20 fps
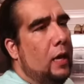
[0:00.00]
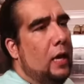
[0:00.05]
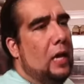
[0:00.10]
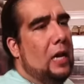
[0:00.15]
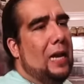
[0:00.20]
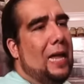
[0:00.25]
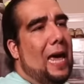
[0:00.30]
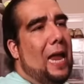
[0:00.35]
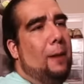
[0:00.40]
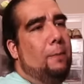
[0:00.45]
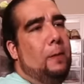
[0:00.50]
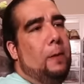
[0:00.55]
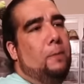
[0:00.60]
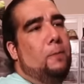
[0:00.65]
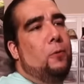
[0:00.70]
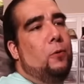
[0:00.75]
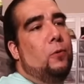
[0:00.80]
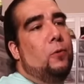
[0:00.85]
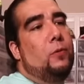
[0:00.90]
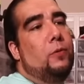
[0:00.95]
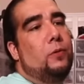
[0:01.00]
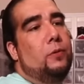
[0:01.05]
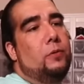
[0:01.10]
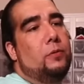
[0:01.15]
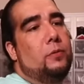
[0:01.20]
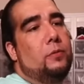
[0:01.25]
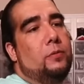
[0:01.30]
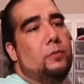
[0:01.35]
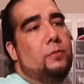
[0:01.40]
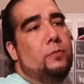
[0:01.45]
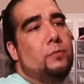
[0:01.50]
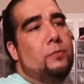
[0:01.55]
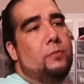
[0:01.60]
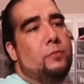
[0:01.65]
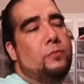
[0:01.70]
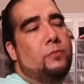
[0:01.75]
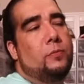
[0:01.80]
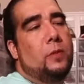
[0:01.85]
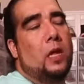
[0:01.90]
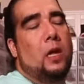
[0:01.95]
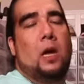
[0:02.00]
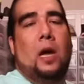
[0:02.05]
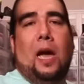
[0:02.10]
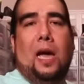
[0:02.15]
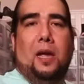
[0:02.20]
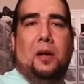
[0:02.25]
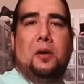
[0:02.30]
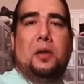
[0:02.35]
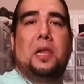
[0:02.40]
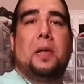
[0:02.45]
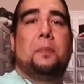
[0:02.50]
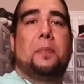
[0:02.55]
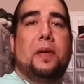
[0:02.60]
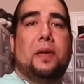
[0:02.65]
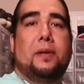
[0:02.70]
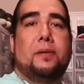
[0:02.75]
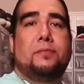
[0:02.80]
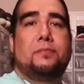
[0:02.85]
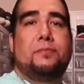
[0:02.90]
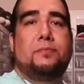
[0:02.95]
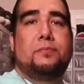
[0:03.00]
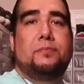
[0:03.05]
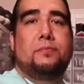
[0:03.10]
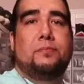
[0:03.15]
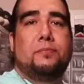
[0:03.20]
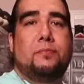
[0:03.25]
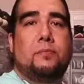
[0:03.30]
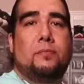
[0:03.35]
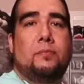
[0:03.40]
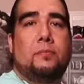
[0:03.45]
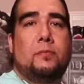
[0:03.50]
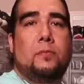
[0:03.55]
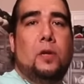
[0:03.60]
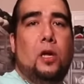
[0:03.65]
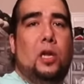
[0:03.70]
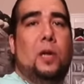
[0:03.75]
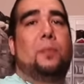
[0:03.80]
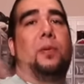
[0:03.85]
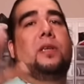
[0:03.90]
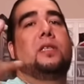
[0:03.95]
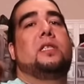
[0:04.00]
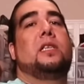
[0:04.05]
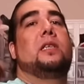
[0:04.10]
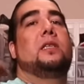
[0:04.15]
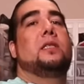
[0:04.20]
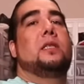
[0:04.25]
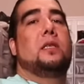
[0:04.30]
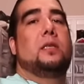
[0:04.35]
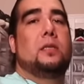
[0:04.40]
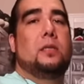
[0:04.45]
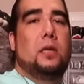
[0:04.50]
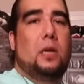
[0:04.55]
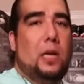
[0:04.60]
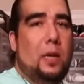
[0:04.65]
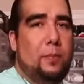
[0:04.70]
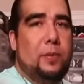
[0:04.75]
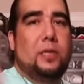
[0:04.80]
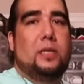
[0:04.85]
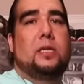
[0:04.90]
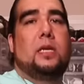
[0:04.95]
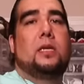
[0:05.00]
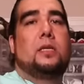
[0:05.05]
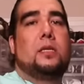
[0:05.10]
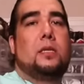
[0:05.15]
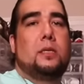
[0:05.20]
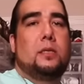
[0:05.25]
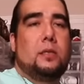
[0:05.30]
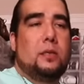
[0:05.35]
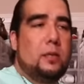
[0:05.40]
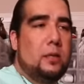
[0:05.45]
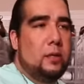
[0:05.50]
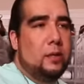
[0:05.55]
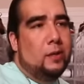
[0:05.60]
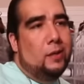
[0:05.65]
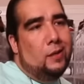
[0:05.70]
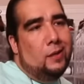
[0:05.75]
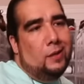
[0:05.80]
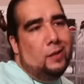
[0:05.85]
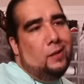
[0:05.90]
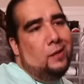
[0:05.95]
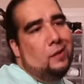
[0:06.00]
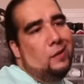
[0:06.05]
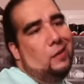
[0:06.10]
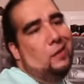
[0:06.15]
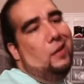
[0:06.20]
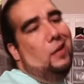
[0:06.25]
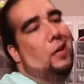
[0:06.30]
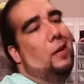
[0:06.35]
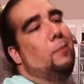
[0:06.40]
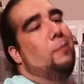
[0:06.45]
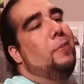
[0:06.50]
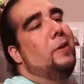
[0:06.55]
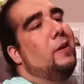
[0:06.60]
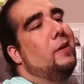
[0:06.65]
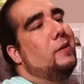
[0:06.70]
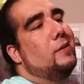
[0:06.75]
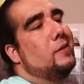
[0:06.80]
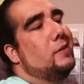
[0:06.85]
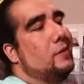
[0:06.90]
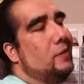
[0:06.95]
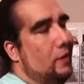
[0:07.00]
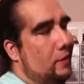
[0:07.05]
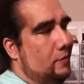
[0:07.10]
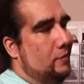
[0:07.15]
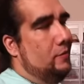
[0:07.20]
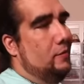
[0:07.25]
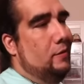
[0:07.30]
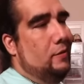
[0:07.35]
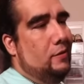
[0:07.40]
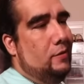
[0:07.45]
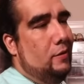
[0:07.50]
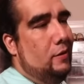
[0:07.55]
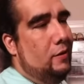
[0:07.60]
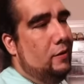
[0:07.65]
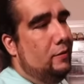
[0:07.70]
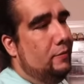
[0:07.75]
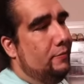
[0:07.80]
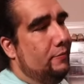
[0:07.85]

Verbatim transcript: And a lot of people, I hear Olympic, Olympic sixes, Olympic sixes, Olympic sixes, huh?